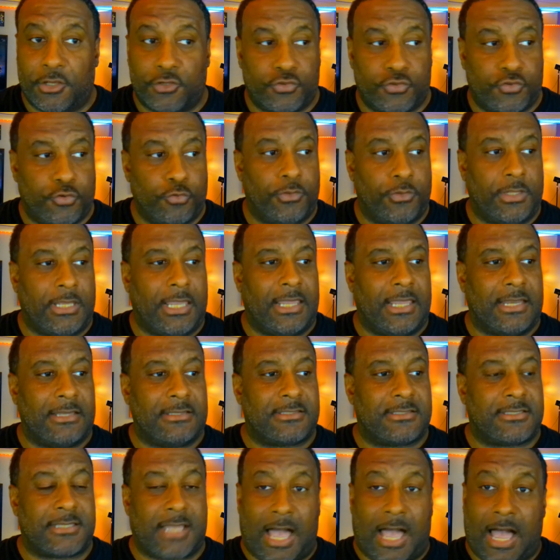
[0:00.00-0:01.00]
to the
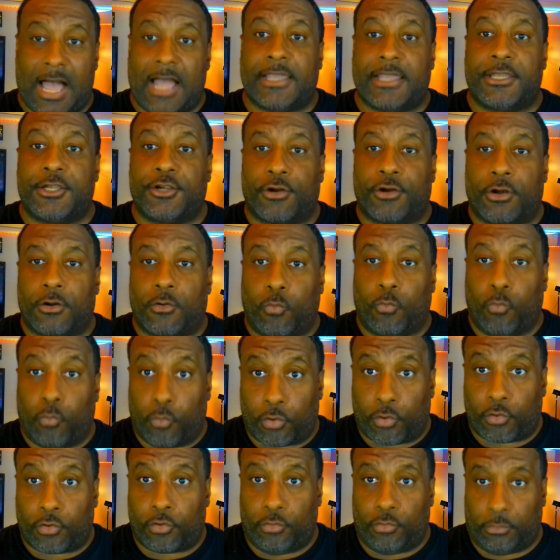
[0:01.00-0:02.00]
entire
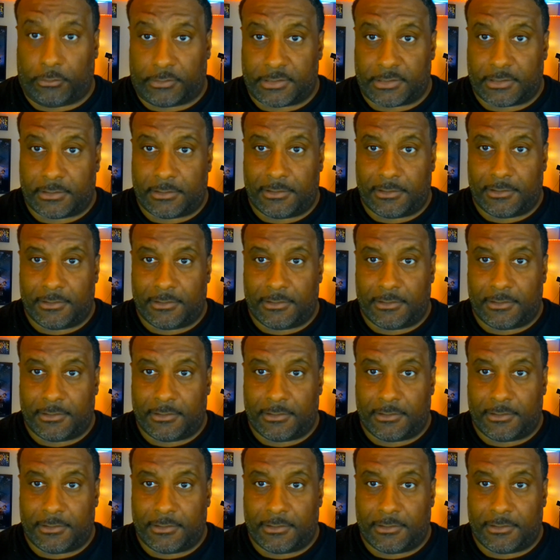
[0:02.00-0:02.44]
world.